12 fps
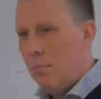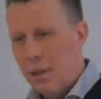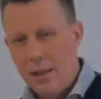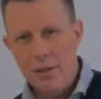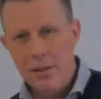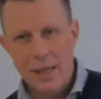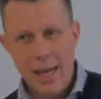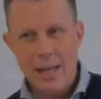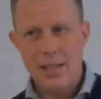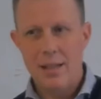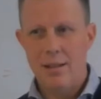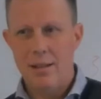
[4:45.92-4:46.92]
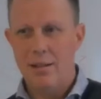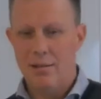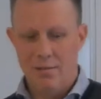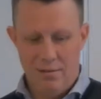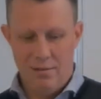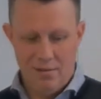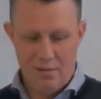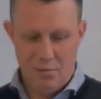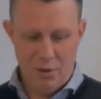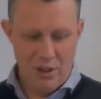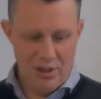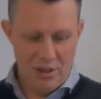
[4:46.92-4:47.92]
a case which
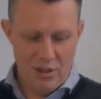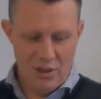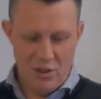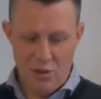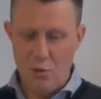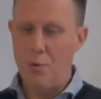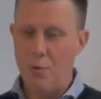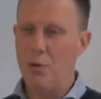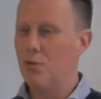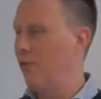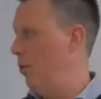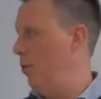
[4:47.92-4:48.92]
is super useful.